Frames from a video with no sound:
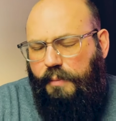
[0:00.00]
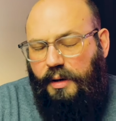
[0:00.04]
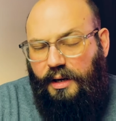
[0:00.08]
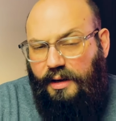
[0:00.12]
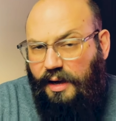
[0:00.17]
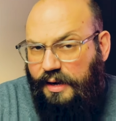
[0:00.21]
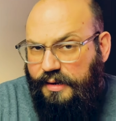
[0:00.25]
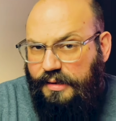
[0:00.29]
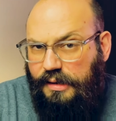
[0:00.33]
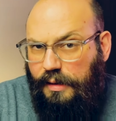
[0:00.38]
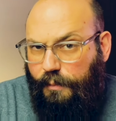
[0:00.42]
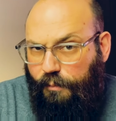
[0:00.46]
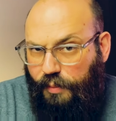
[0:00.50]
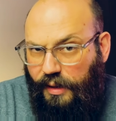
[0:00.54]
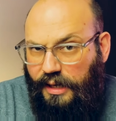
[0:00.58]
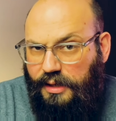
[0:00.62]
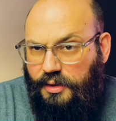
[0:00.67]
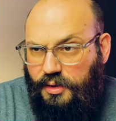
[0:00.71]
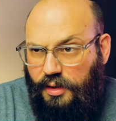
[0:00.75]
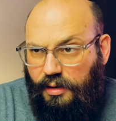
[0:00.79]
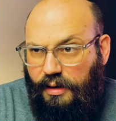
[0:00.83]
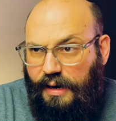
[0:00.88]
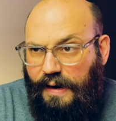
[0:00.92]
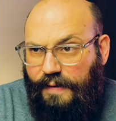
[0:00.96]
Because the
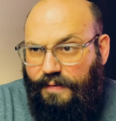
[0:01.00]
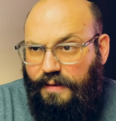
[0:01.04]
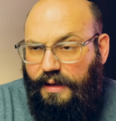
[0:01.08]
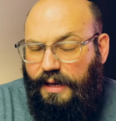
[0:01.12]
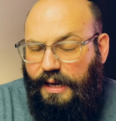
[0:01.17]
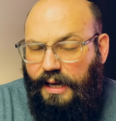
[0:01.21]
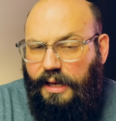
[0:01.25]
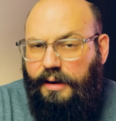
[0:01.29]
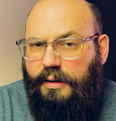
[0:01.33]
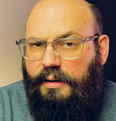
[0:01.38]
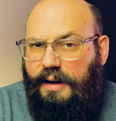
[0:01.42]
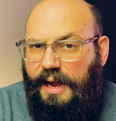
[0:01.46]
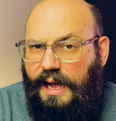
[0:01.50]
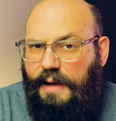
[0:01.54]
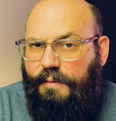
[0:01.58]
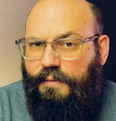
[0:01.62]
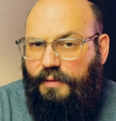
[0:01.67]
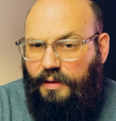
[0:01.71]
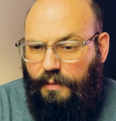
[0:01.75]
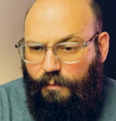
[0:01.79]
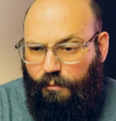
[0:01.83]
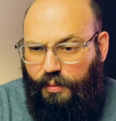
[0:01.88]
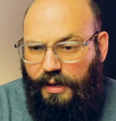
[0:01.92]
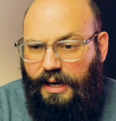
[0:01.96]
pitcher and the hitter
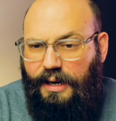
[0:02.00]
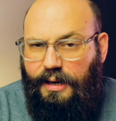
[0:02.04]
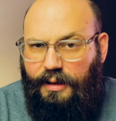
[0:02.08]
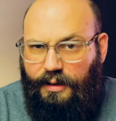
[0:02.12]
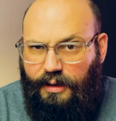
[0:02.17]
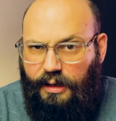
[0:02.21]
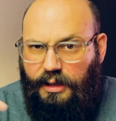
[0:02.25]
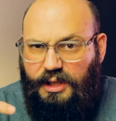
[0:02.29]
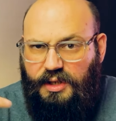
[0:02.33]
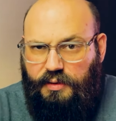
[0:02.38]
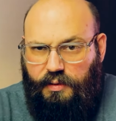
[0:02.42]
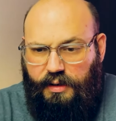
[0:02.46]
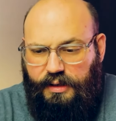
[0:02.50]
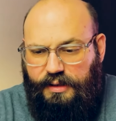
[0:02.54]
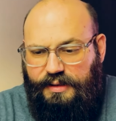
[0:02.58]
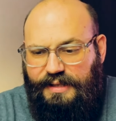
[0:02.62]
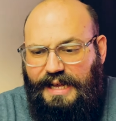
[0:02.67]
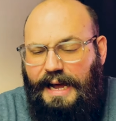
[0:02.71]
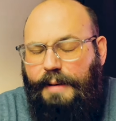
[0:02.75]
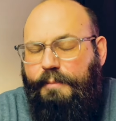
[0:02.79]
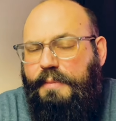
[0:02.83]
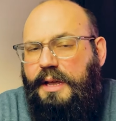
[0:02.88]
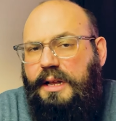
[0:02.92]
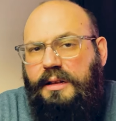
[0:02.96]
have competing interests,
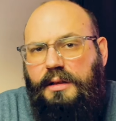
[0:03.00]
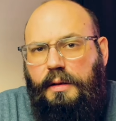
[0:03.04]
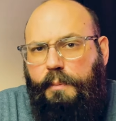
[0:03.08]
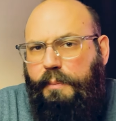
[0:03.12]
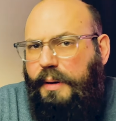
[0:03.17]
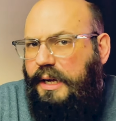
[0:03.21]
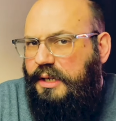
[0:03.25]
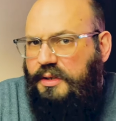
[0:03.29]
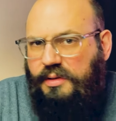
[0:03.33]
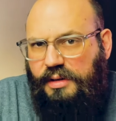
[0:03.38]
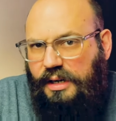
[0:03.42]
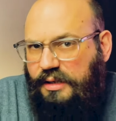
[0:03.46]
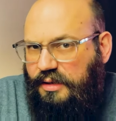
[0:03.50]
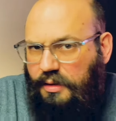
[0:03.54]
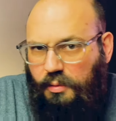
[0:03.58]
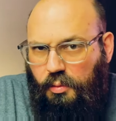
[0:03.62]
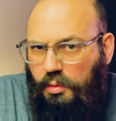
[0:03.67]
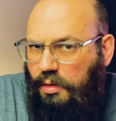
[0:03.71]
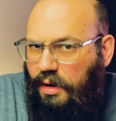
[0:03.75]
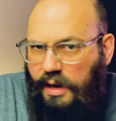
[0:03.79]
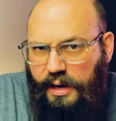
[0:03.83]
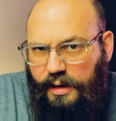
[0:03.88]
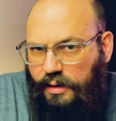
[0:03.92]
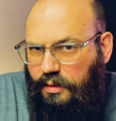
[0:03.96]
that means the pitcher
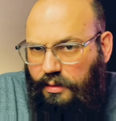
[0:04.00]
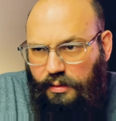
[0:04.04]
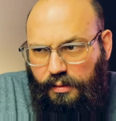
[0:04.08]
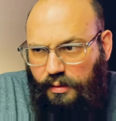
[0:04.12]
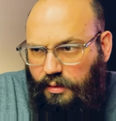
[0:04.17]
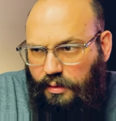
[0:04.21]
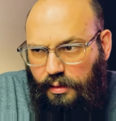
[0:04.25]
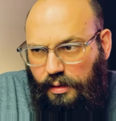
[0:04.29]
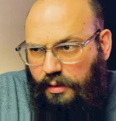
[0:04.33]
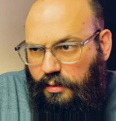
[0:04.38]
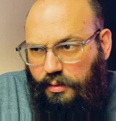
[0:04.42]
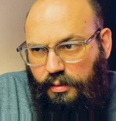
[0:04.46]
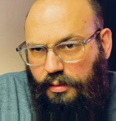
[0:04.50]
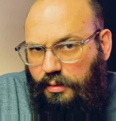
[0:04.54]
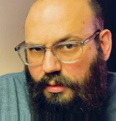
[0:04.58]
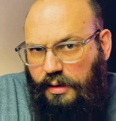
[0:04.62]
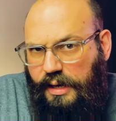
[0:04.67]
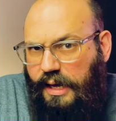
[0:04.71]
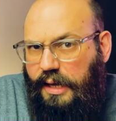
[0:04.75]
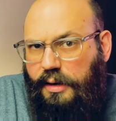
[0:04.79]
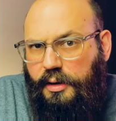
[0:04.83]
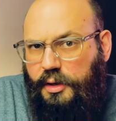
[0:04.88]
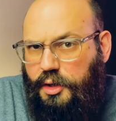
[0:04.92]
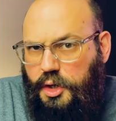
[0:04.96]
doesn't want the,
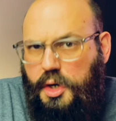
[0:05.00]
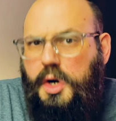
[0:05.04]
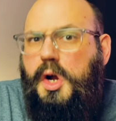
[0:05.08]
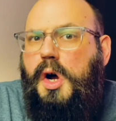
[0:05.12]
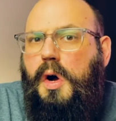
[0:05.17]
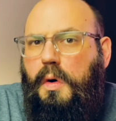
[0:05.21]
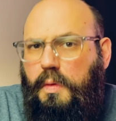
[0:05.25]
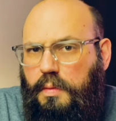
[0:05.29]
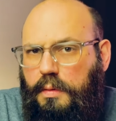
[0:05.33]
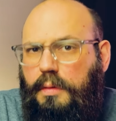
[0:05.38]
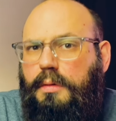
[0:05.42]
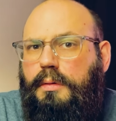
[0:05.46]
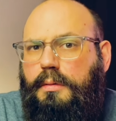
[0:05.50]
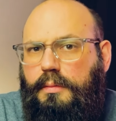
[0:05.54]
the hitter to know.